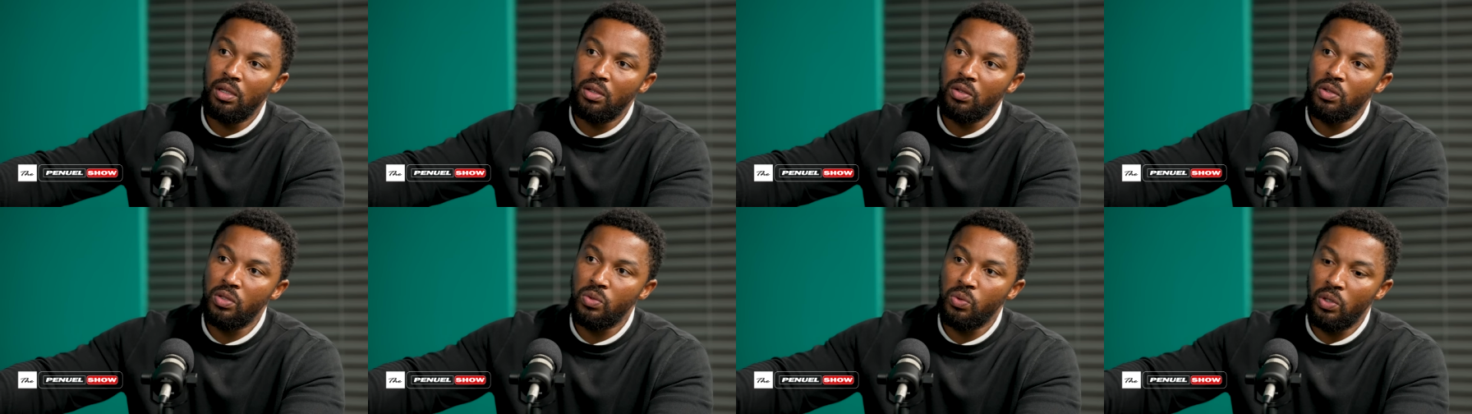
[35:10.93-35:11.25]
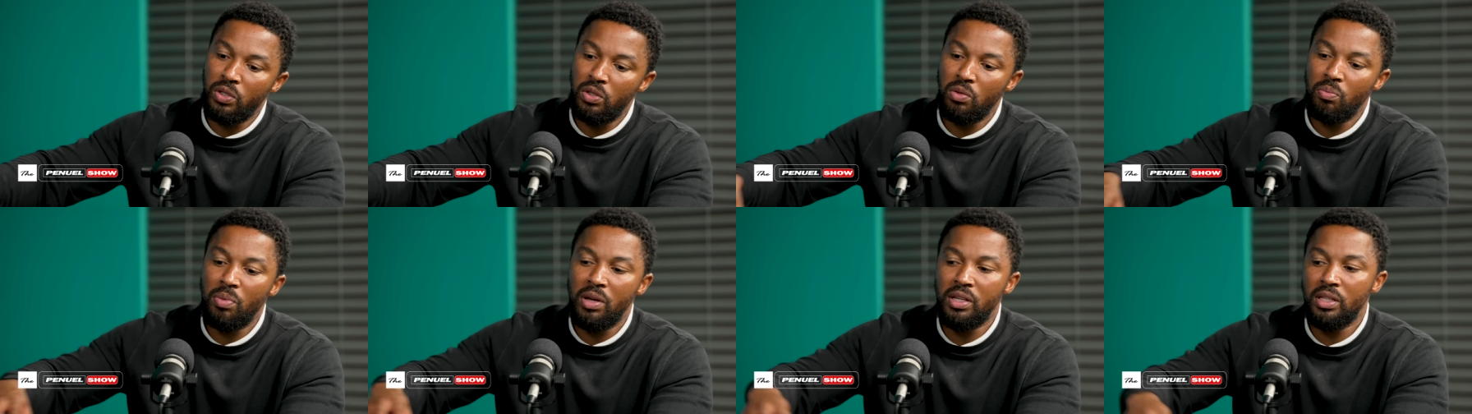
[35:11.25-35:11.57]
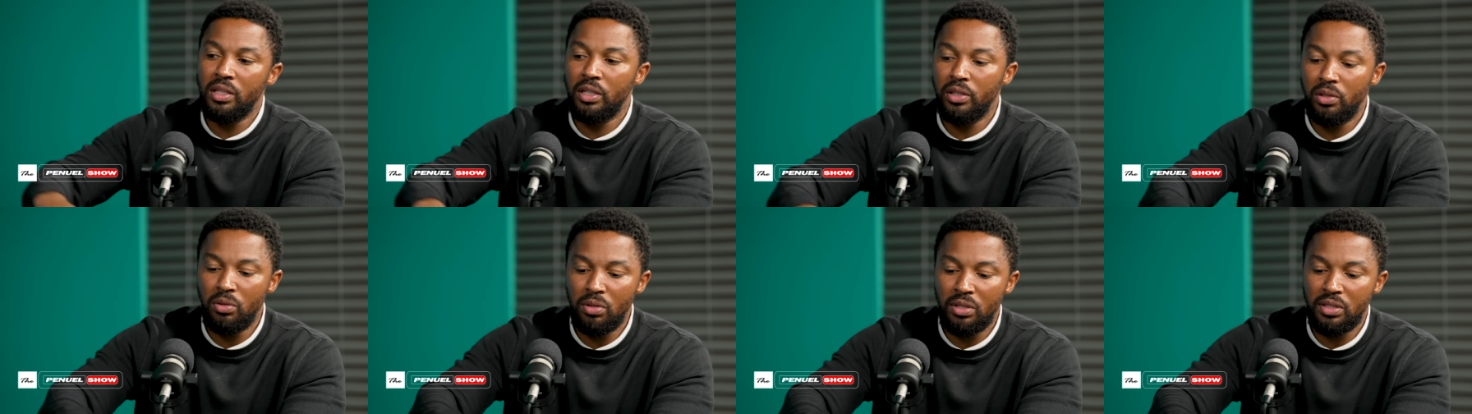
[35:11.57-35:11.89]
Because what you're
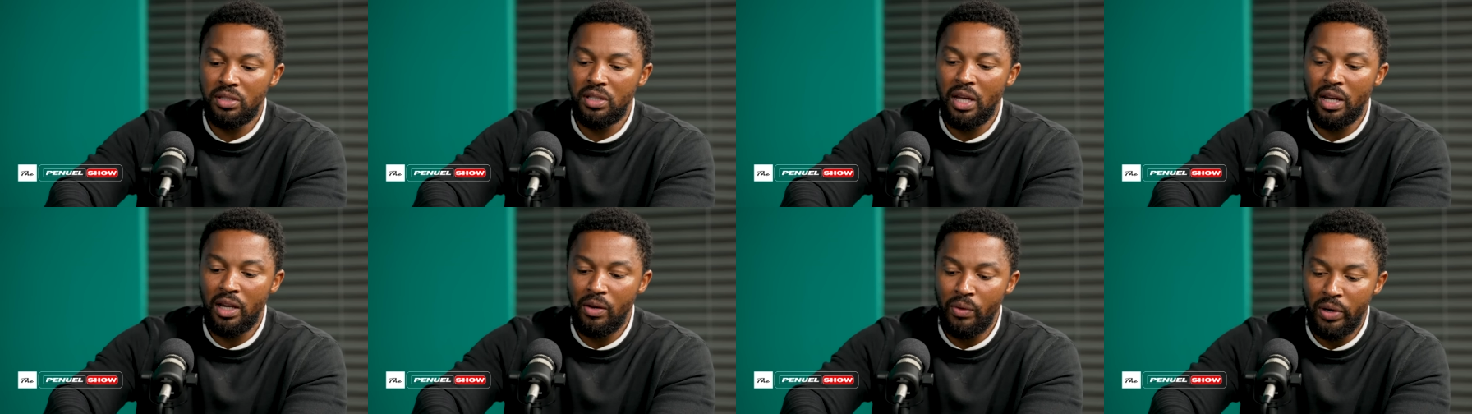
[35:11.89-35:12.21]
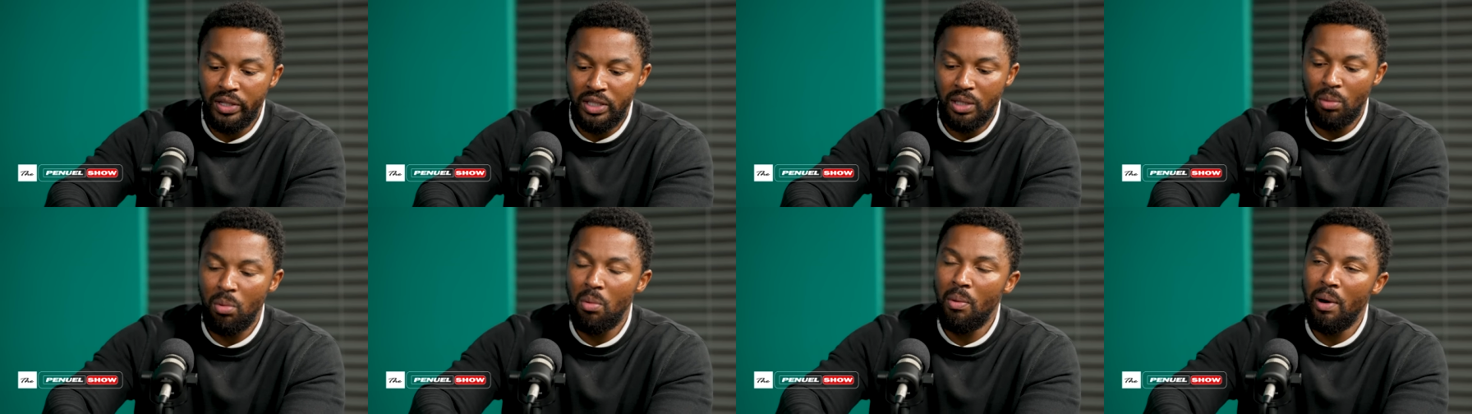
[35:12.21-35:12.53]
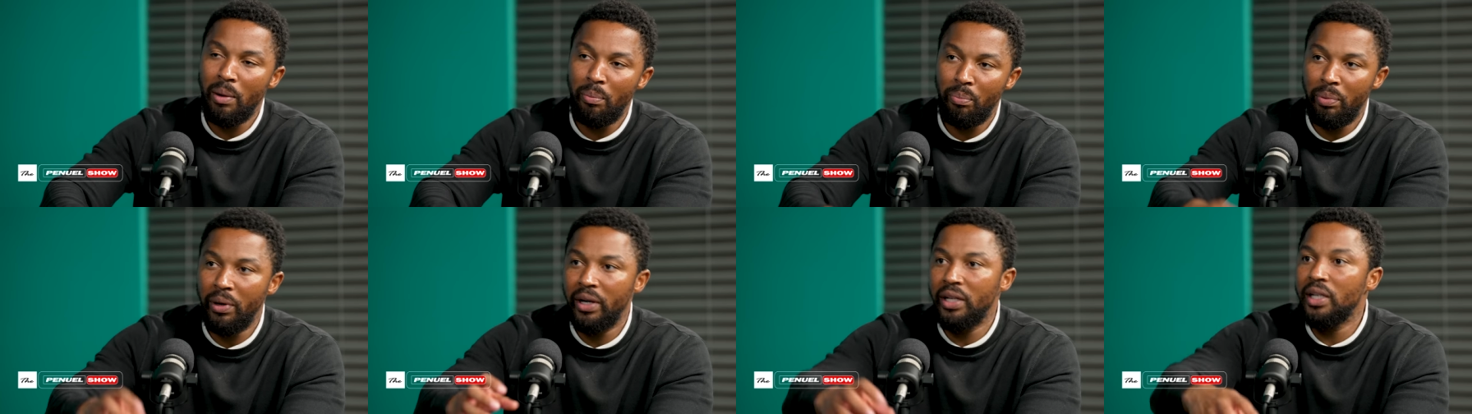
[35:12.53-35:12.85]
basically doing is taking away some of
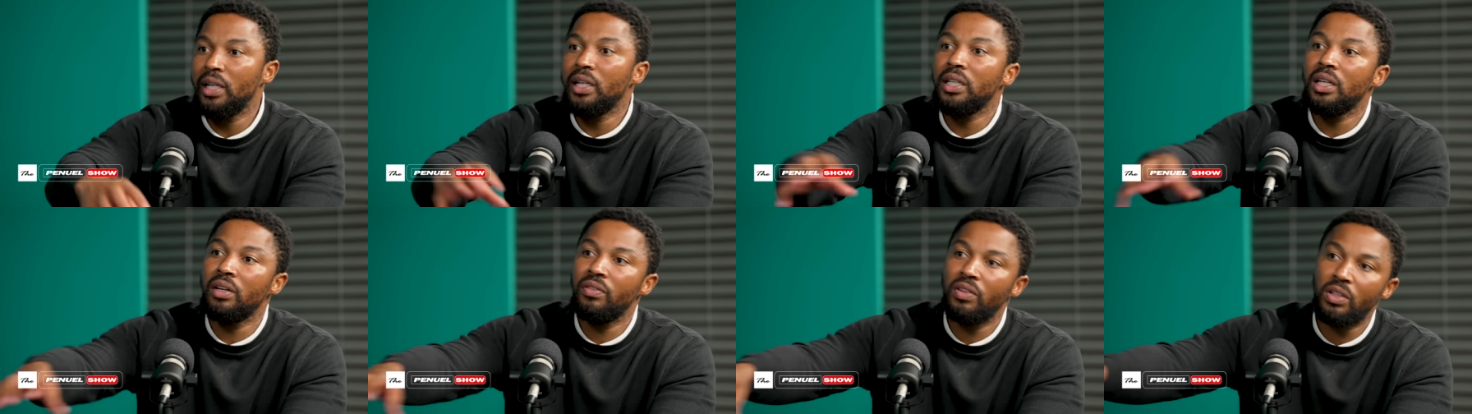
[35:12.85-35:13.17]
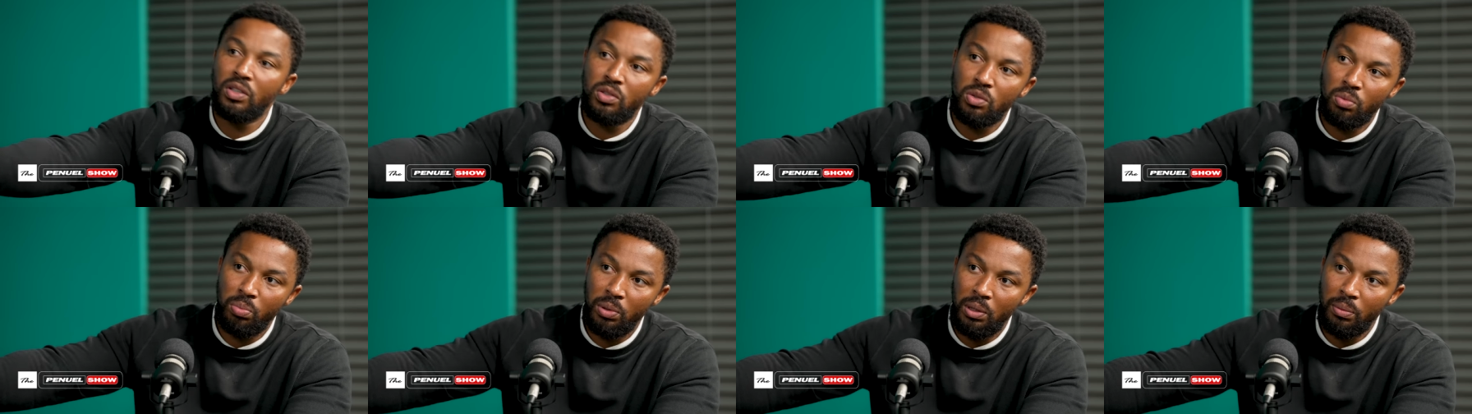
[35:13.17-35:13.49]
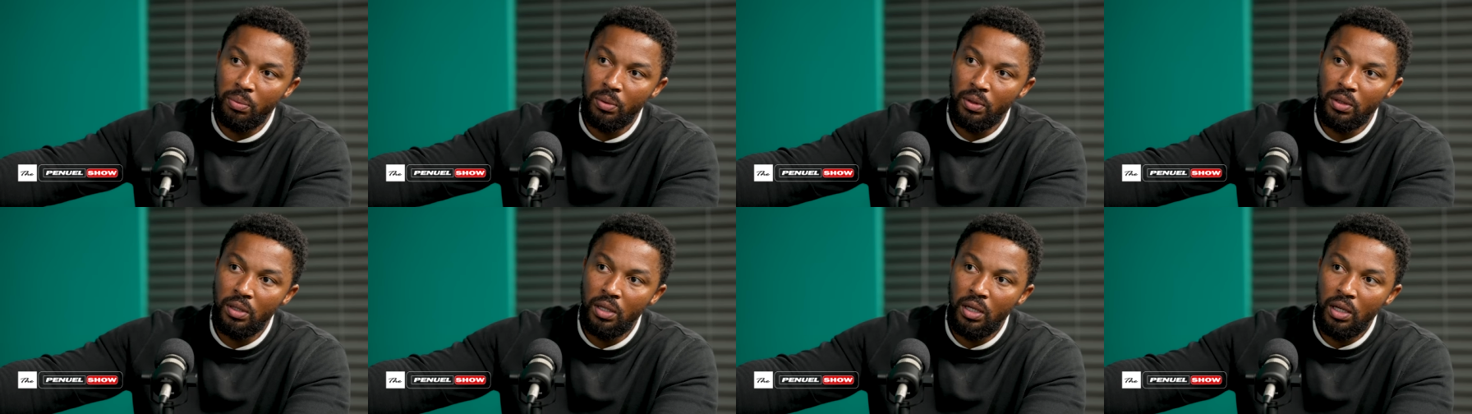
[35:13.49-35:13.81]
my bread and giving it to
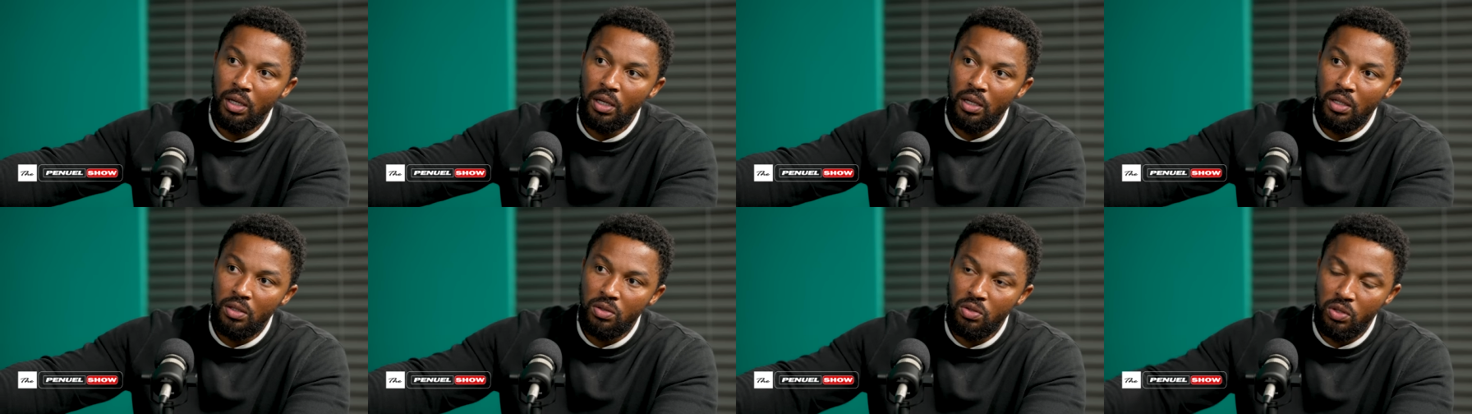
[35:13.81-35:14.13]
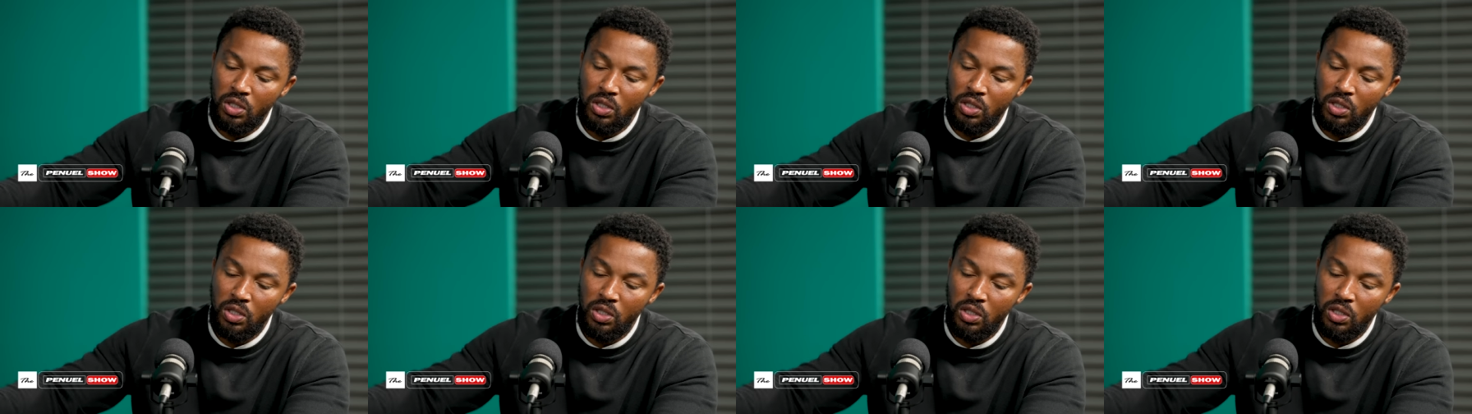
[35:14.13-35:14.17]
people. Mm.